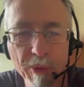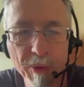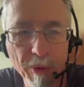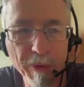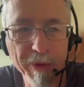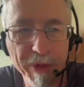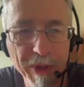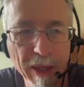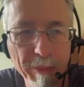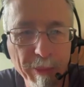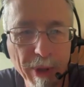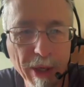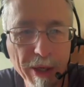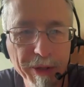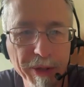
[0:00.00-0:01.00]
not the same
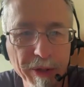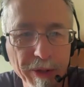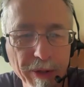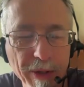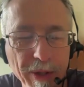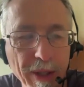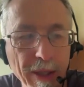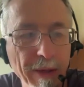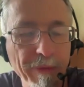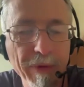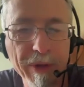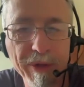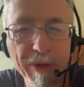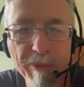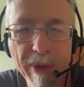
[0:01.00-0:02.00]
person.
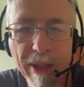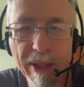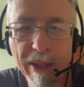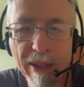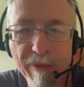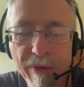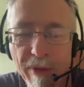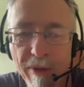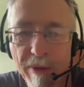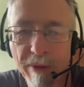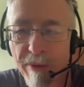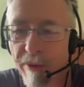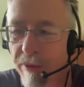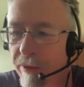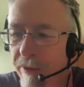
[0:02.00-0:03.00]
There's a risk if you